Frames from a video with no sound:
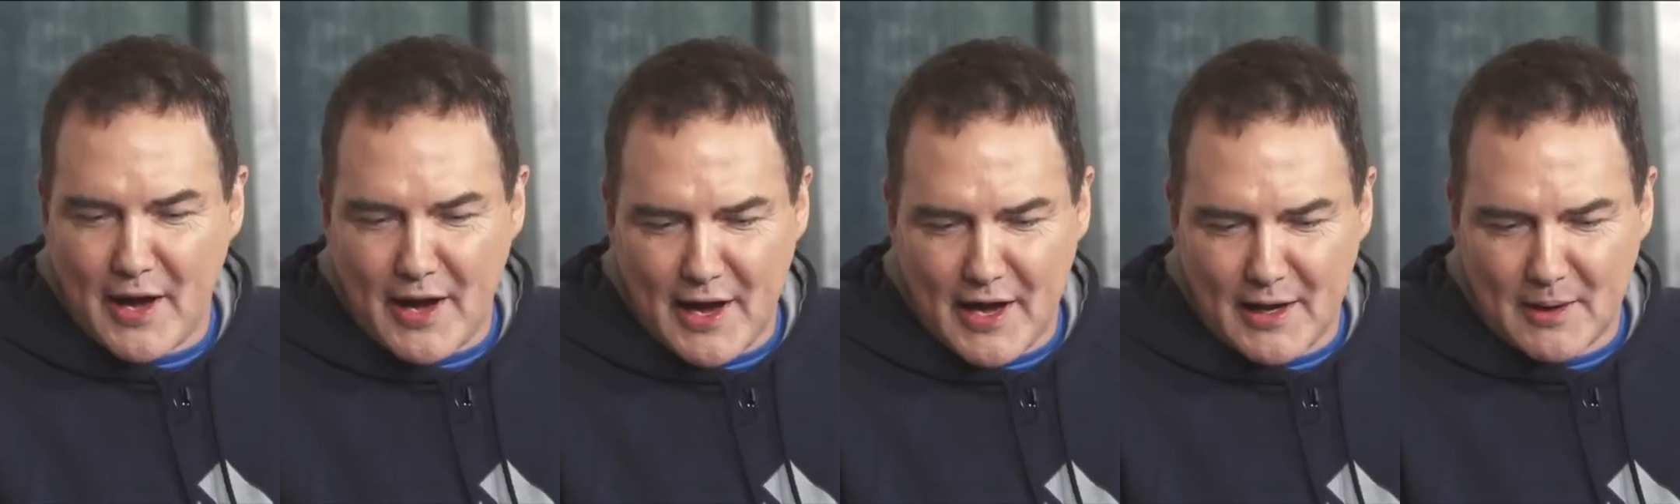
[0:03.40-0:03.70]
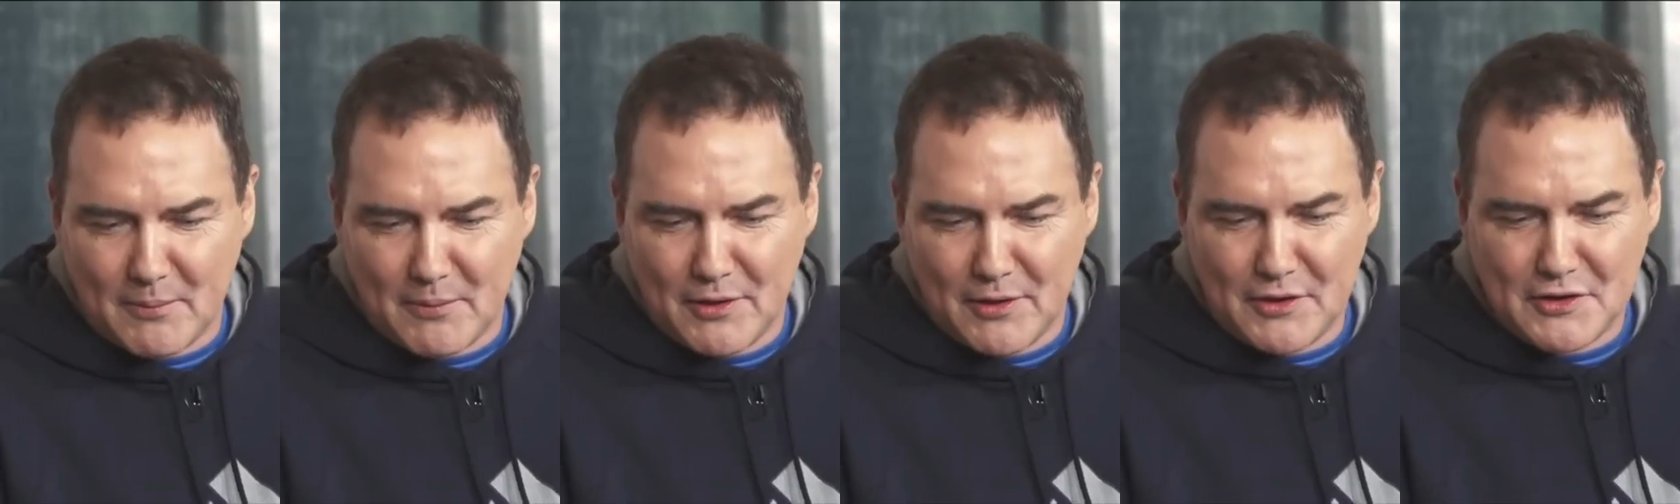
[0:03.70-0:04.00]

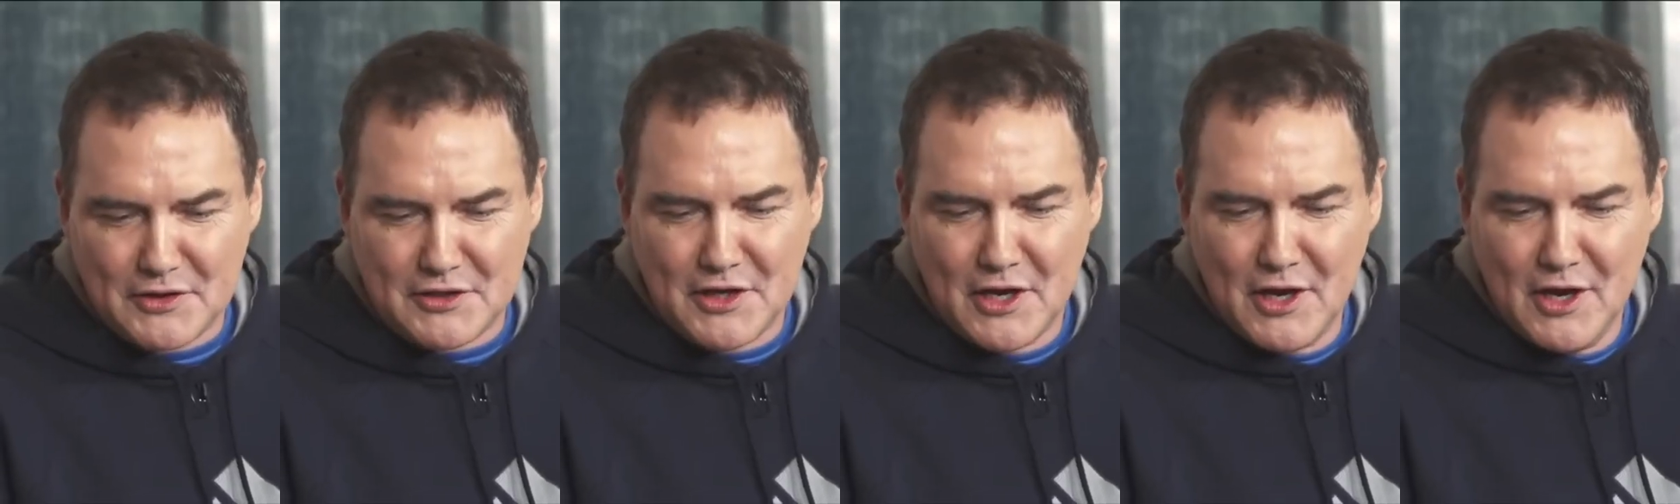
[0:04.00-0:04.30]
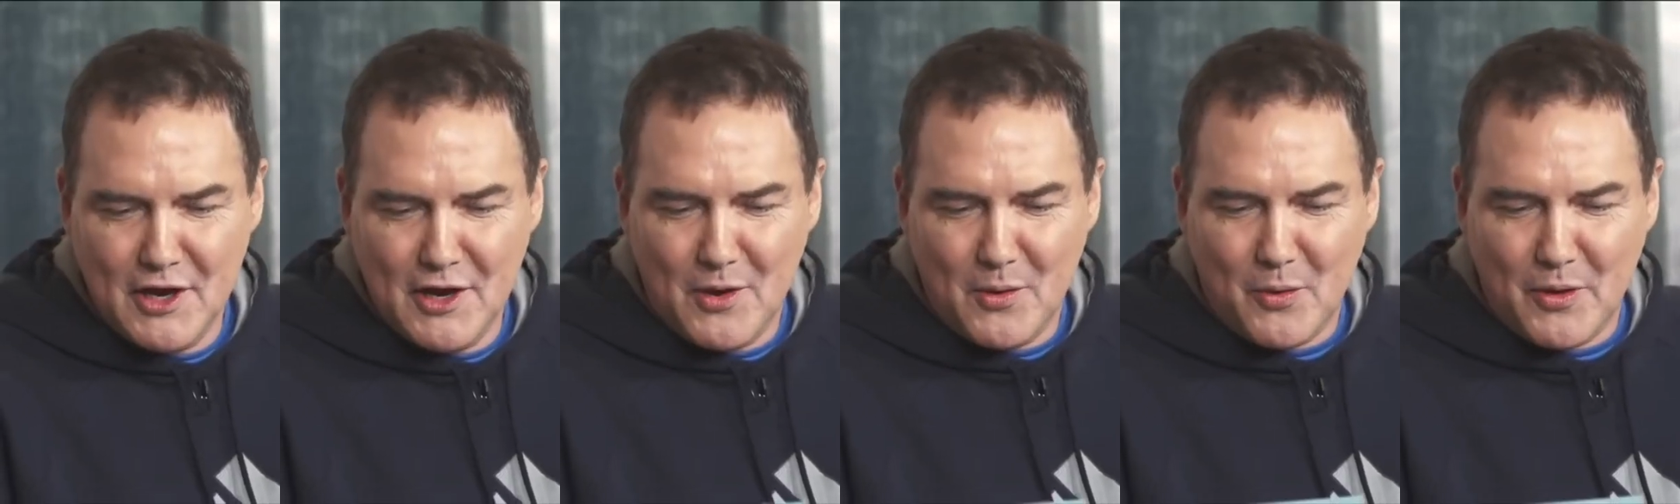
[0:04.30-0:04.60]
animals
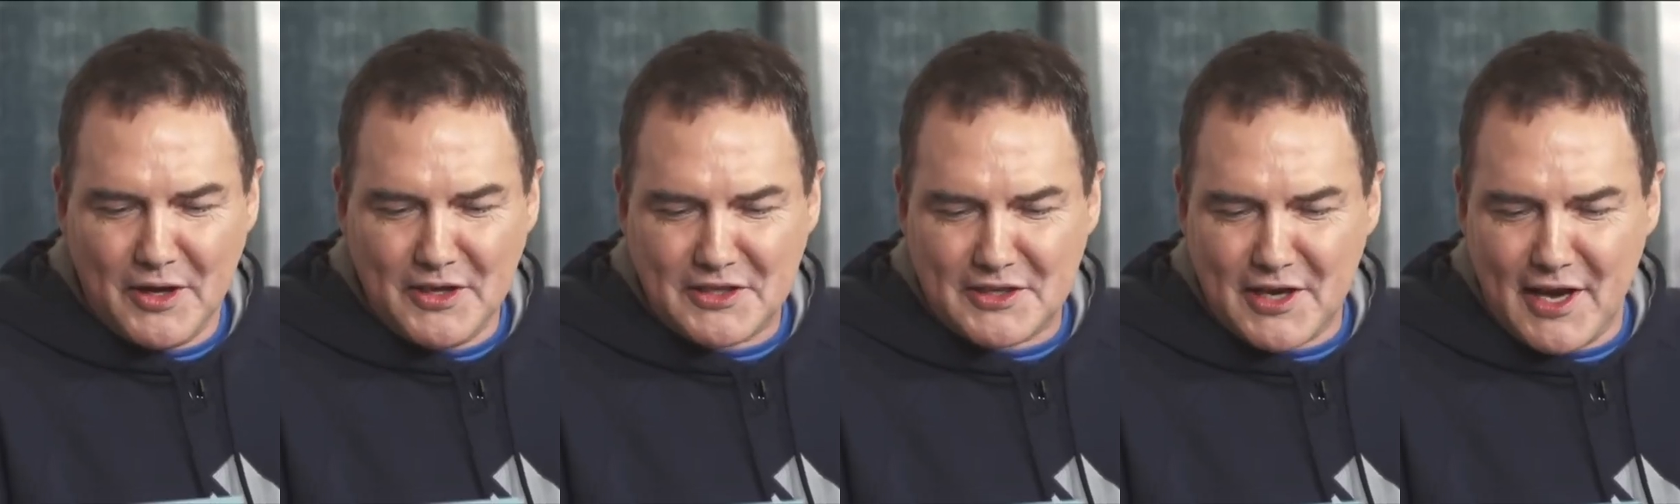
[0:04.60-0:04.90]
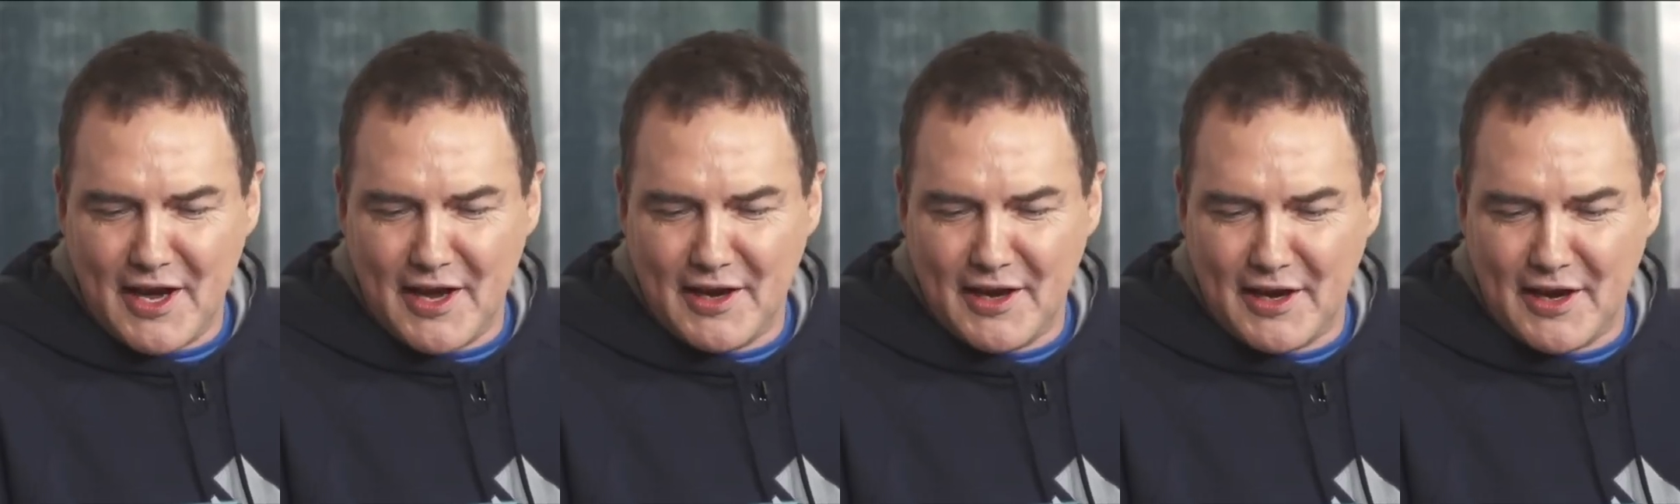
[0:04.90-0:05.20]
when
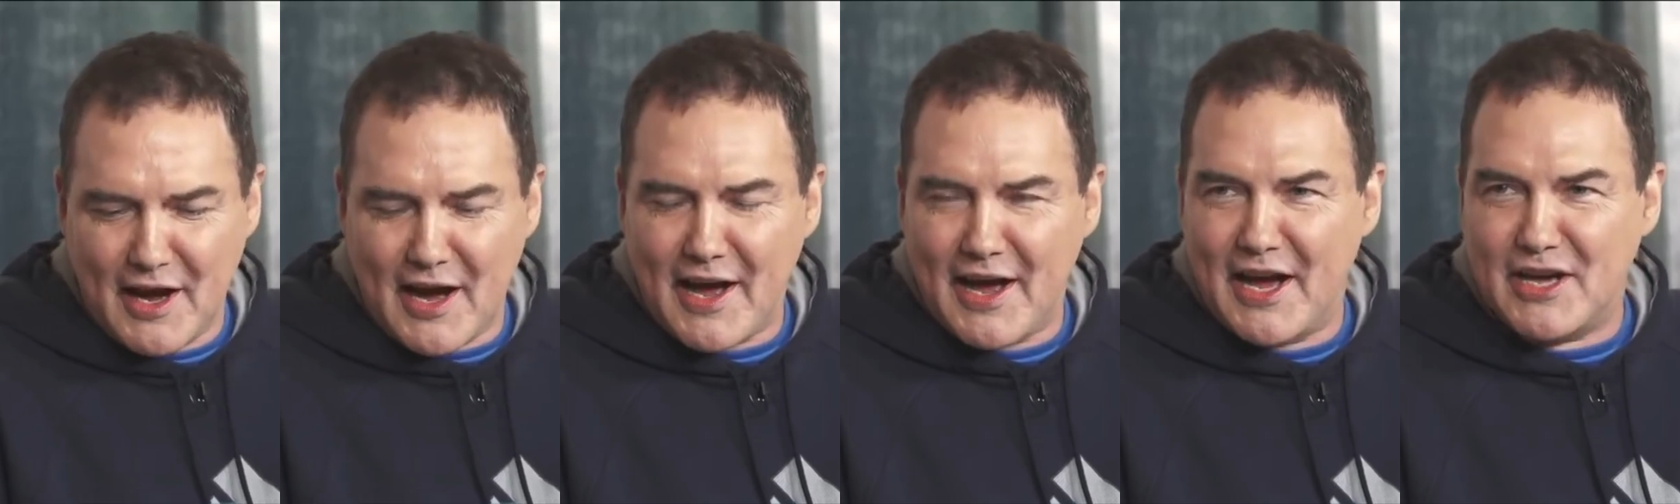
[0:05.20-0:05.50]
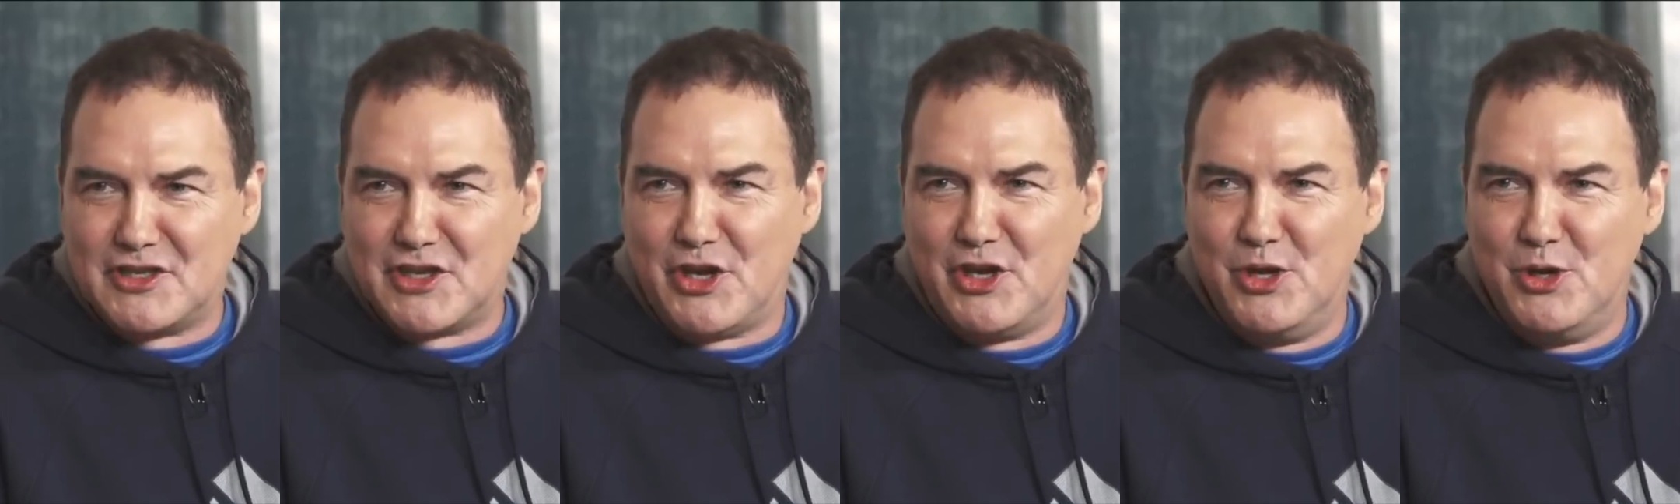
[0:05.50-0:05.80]
saying a guy
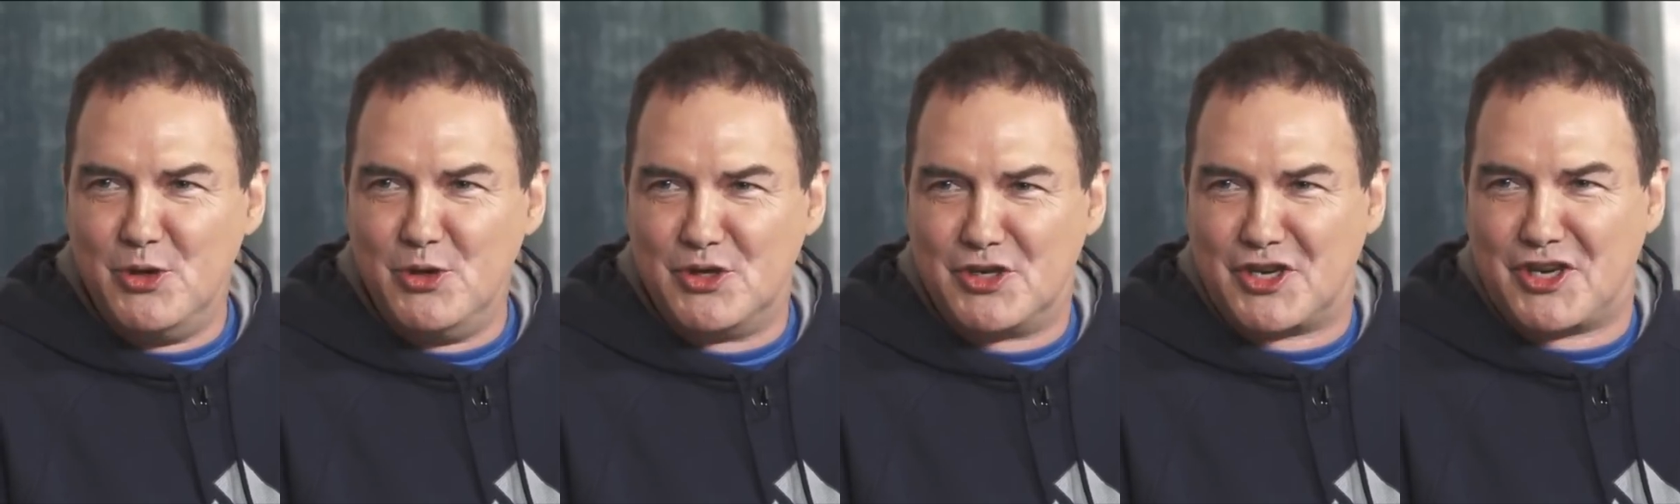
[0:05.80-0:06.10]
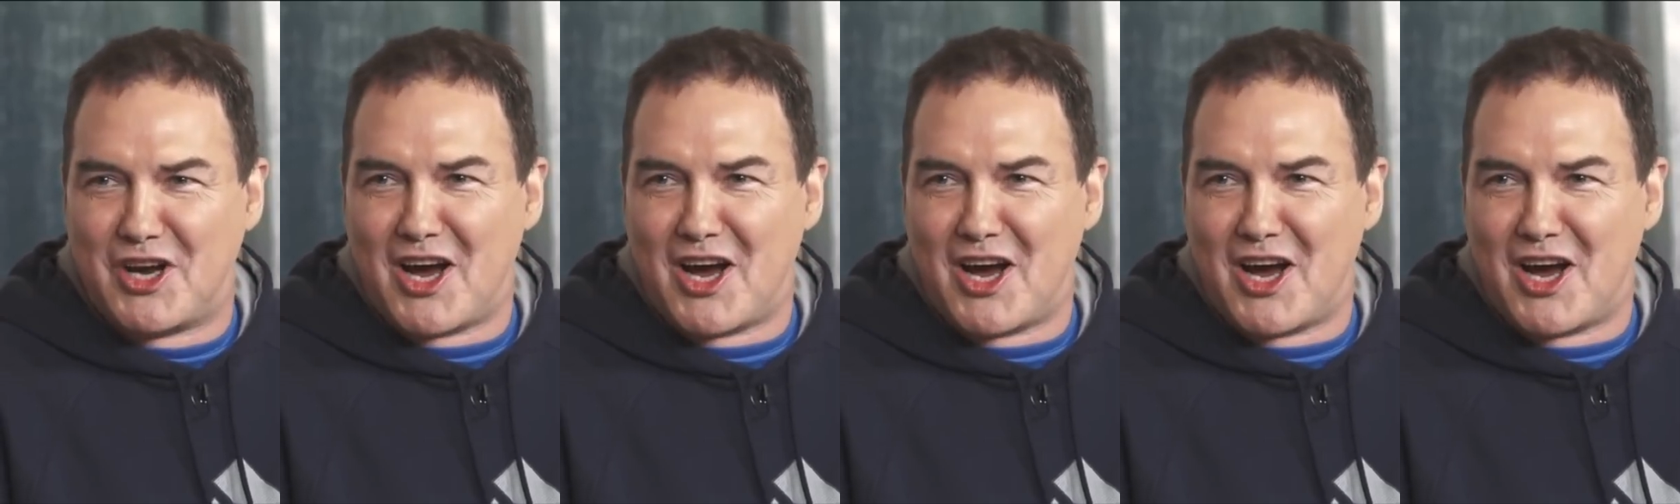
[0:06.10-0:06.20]
has a huge